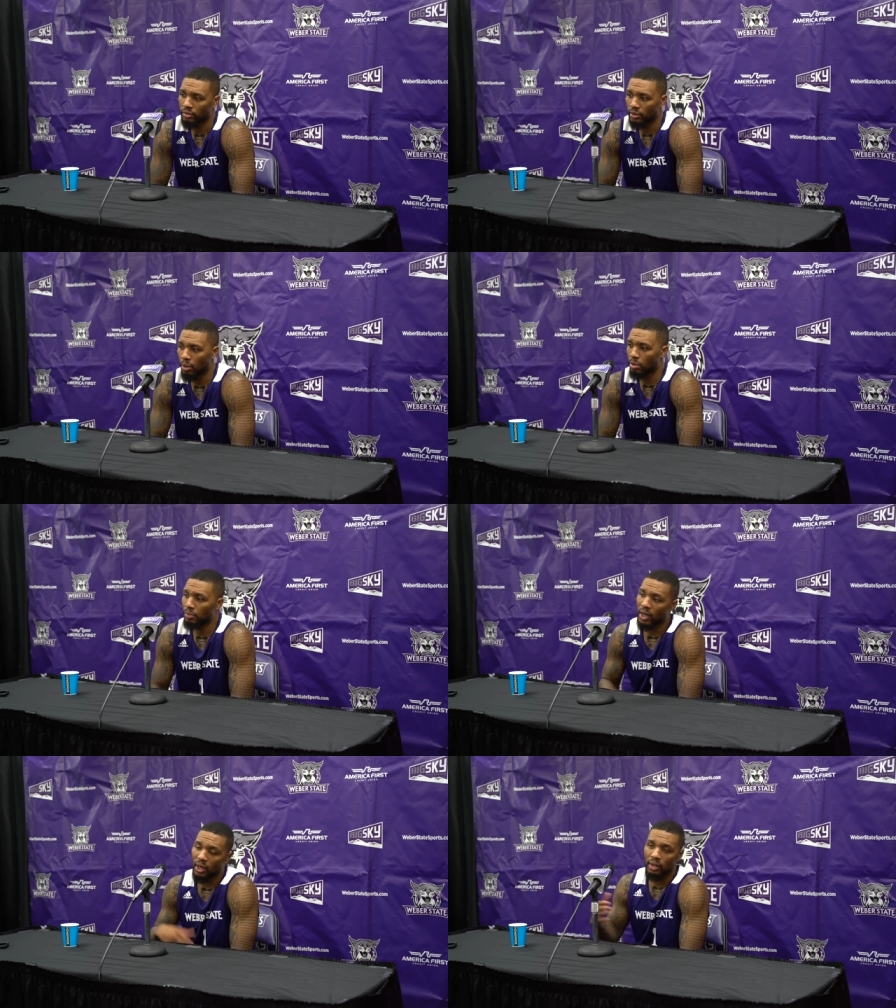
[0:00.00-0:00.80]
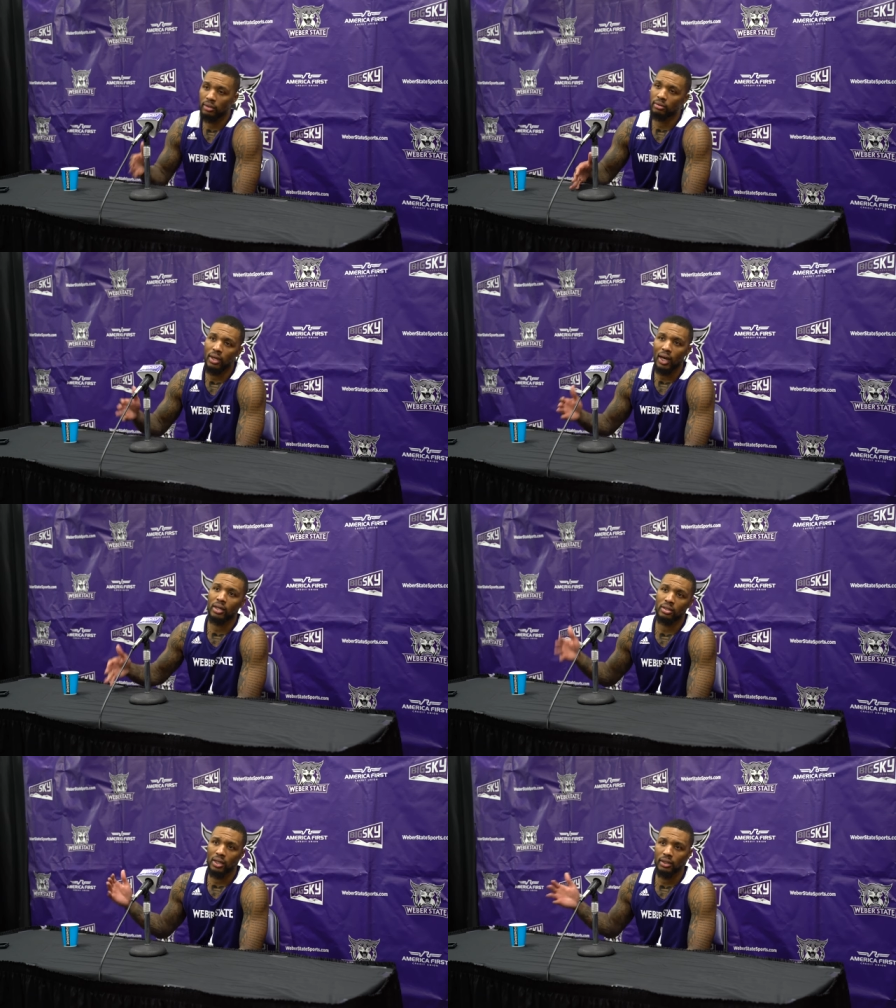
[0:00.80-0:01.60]
coming behind
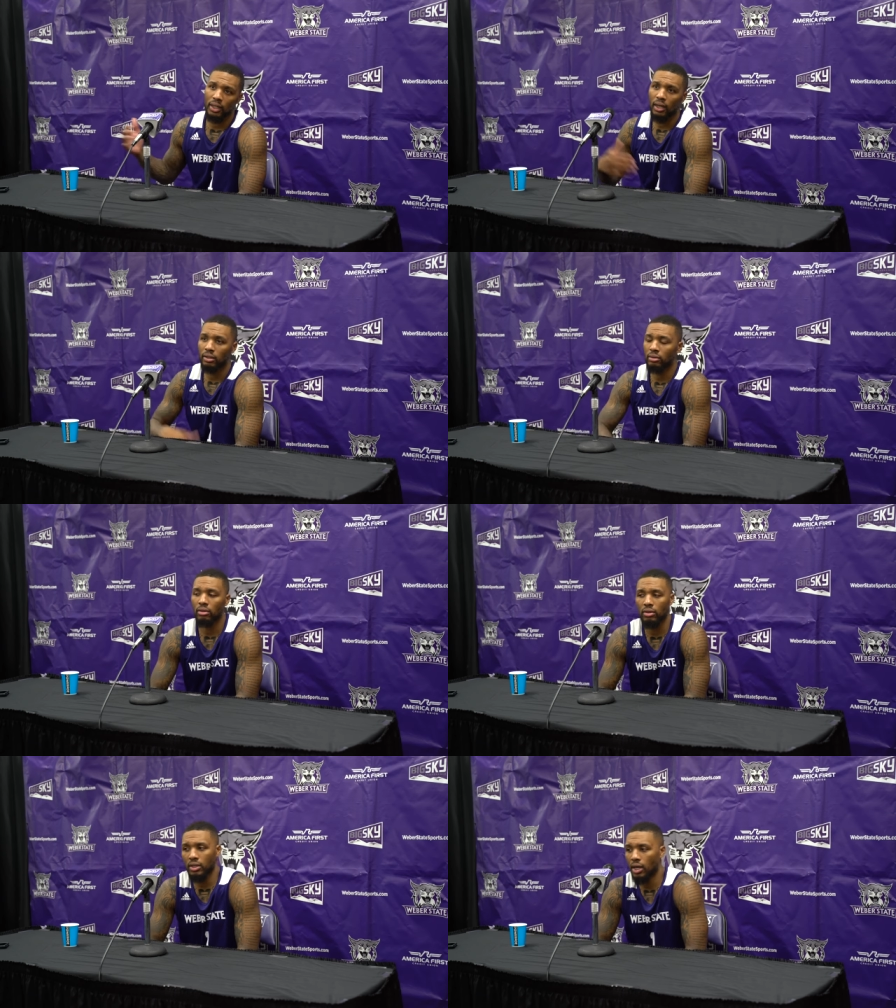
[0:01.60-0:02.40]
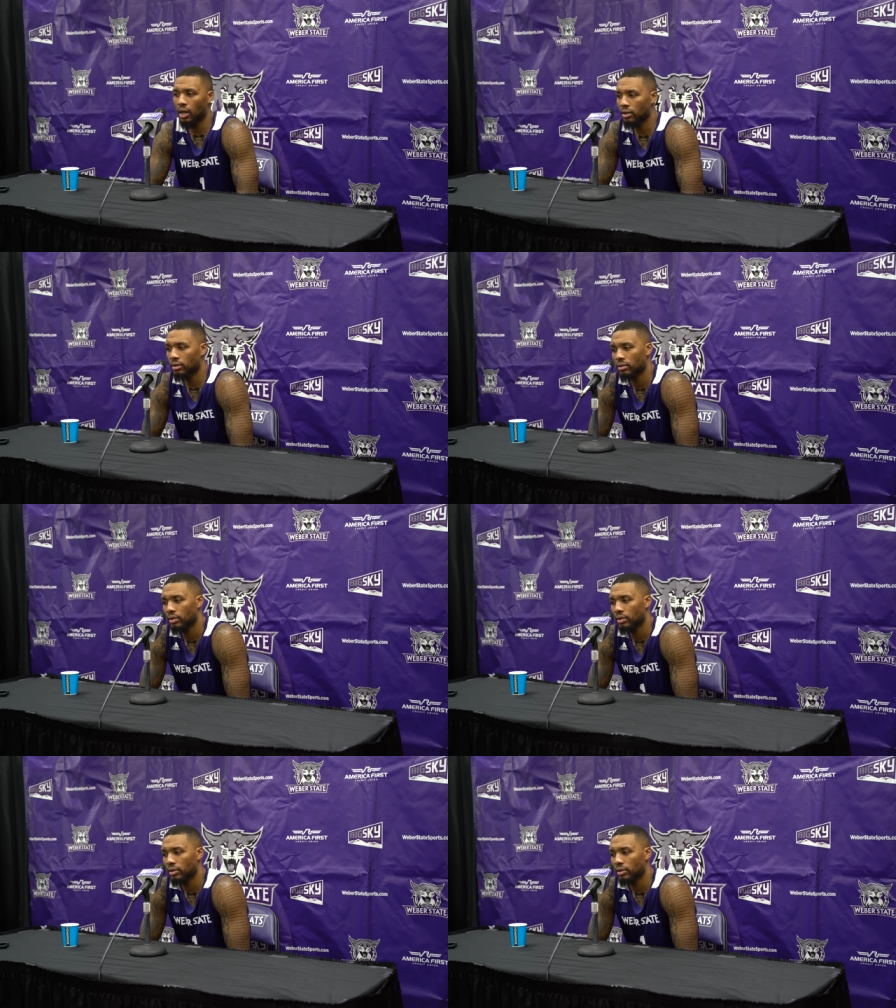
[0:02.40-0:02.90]
guys like that, you know, it's an honor.